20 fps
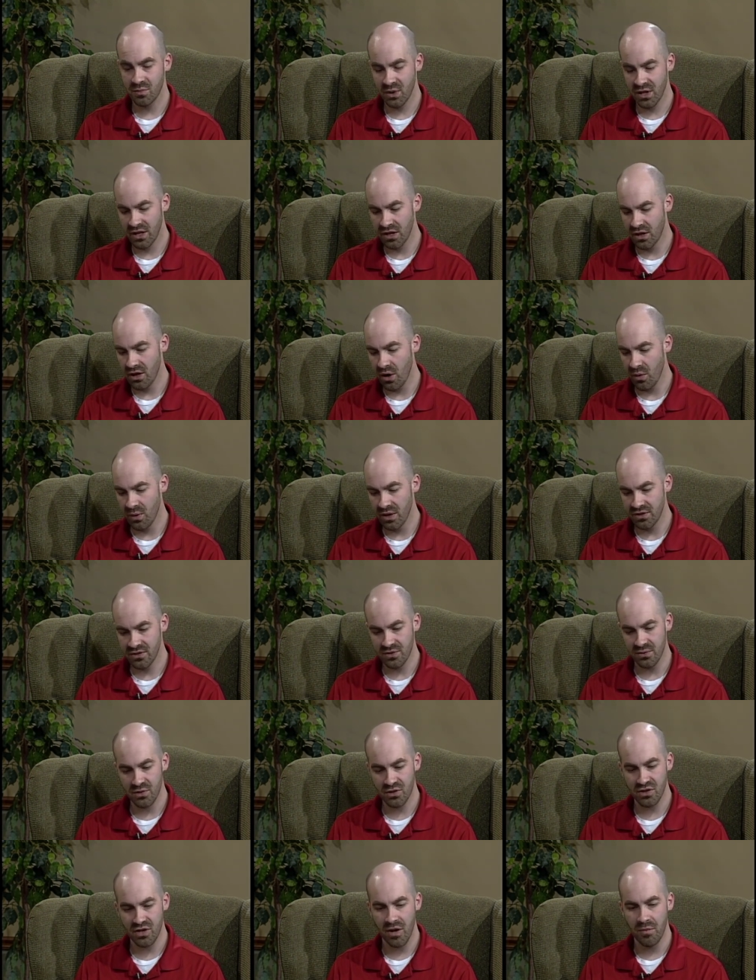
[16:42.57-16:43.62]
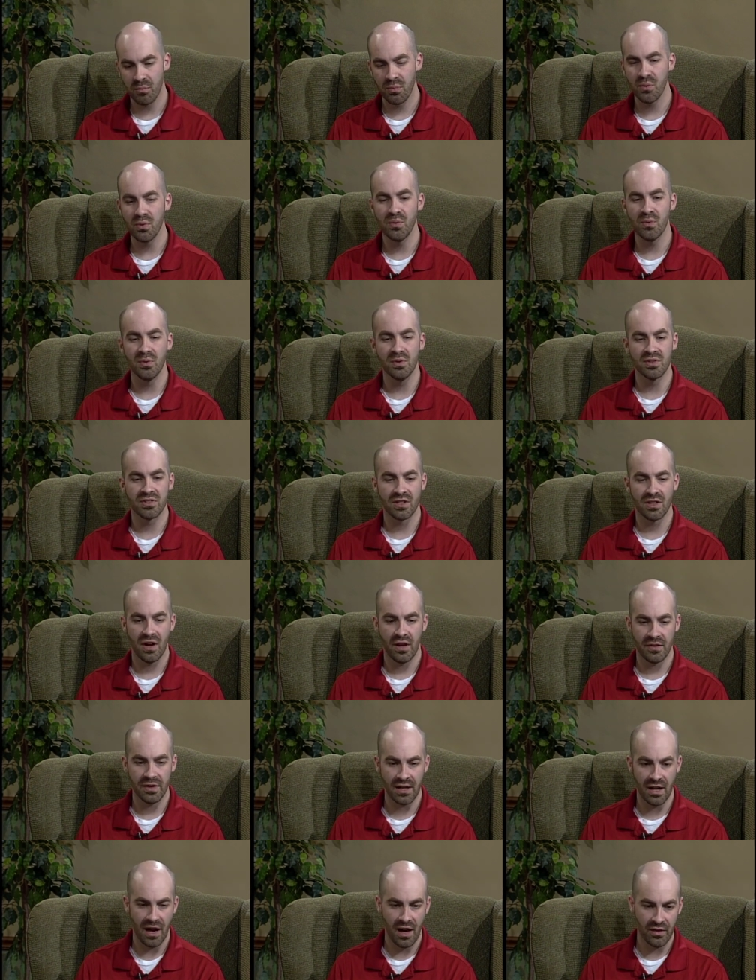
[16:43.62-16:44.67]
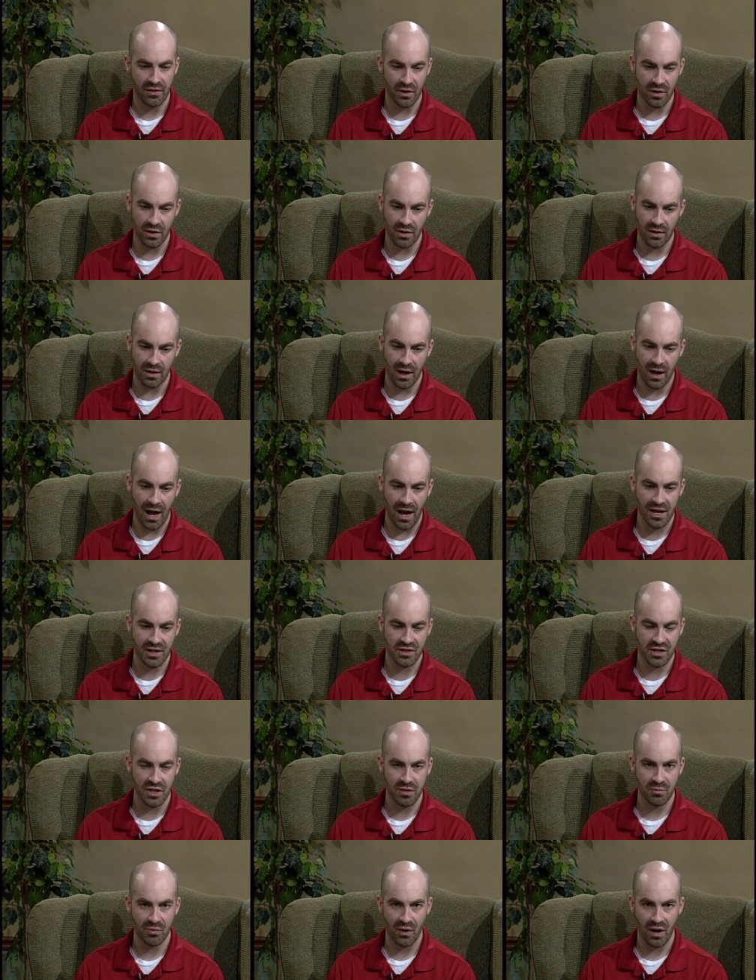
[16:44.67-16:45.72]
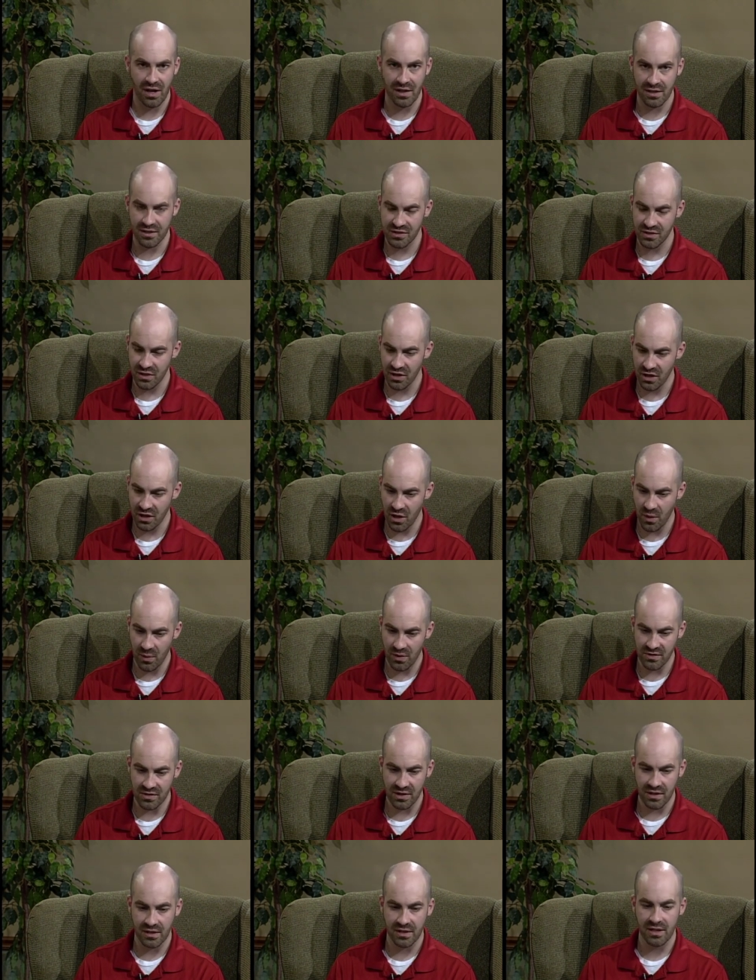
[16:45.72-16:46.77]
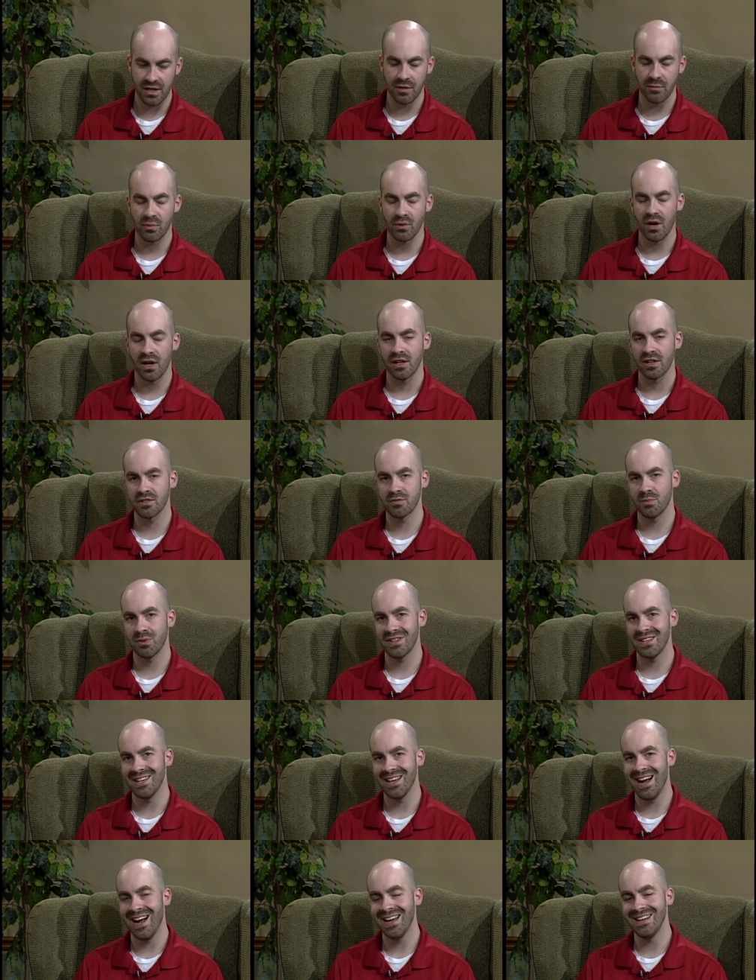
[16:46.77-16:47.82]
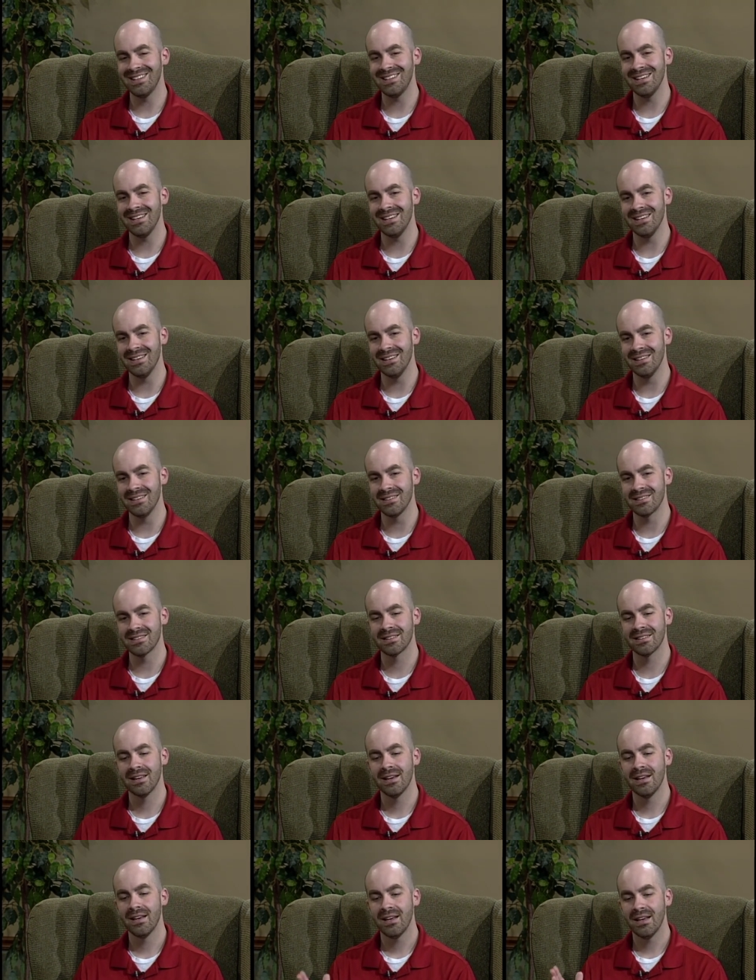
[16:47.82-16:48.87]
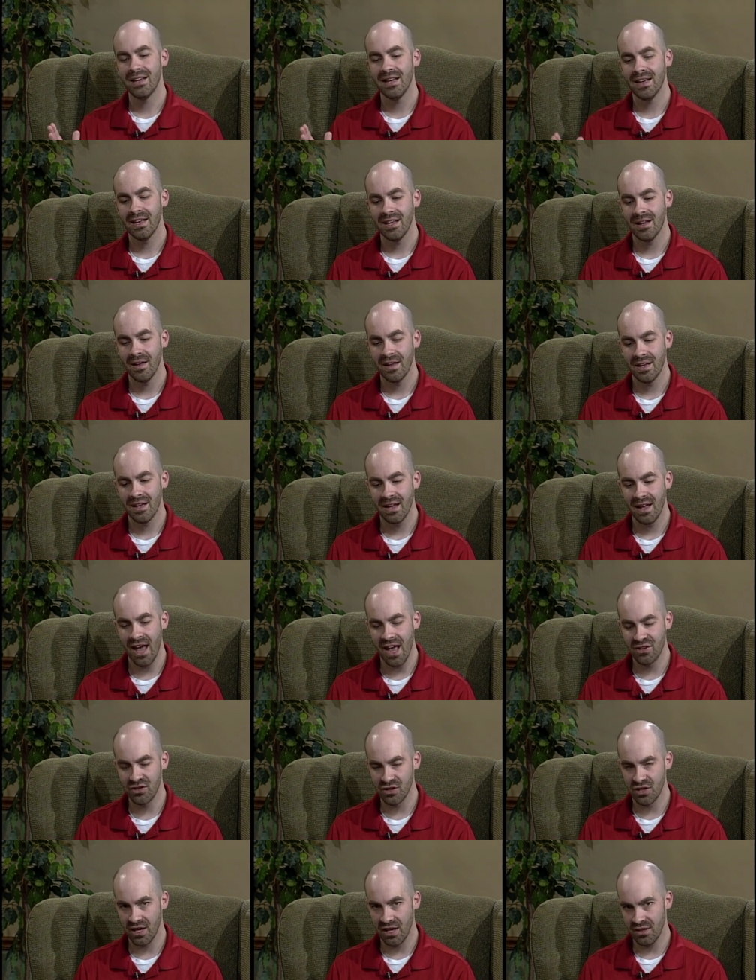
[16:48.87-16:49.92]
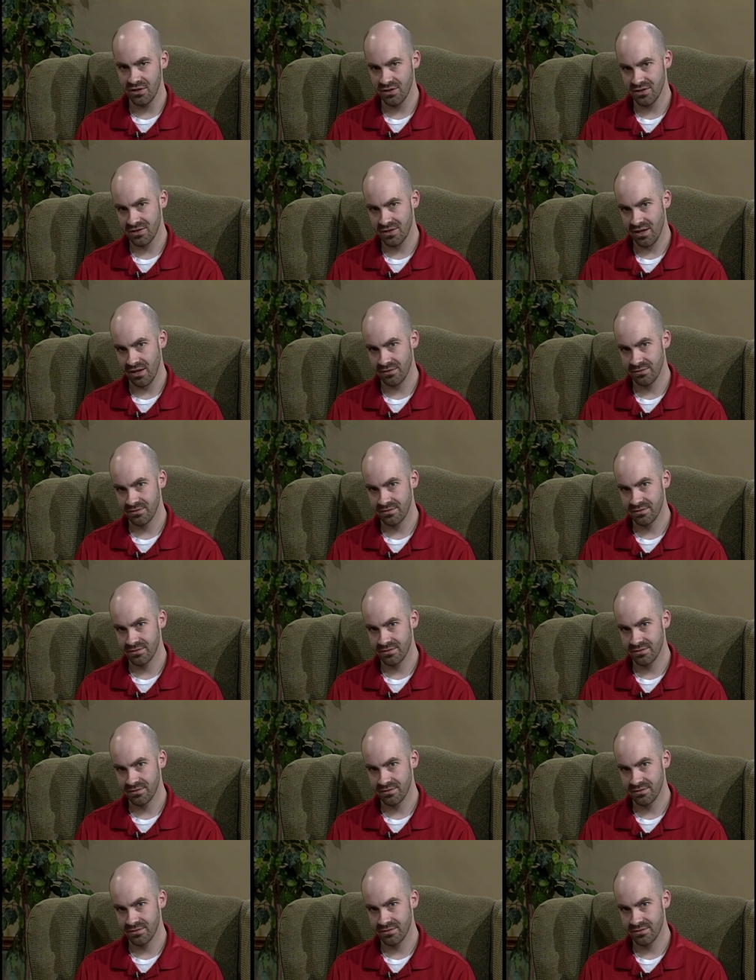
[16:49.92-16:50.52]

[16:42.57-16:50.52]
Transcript: We could go into shampoos and all the other hygiene products. You could go into cleaning products. But the idea is educate yourself.